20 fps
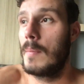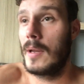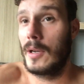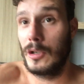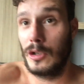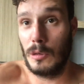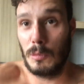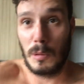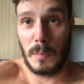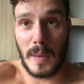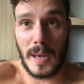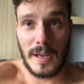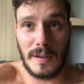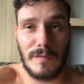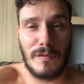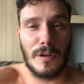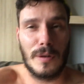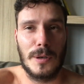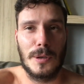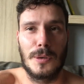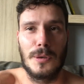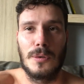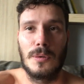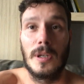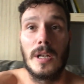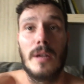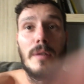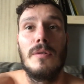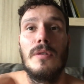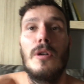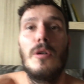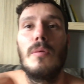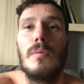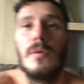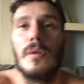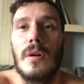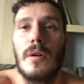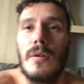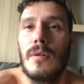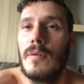Human-made, very cool.
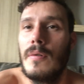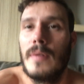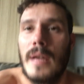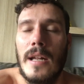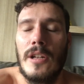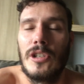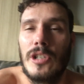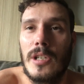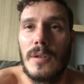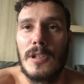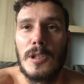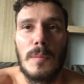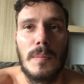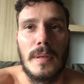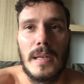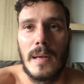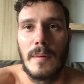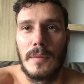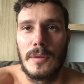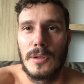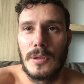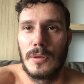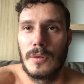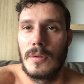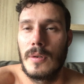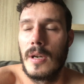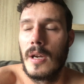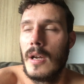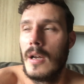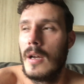No engineers have been able to,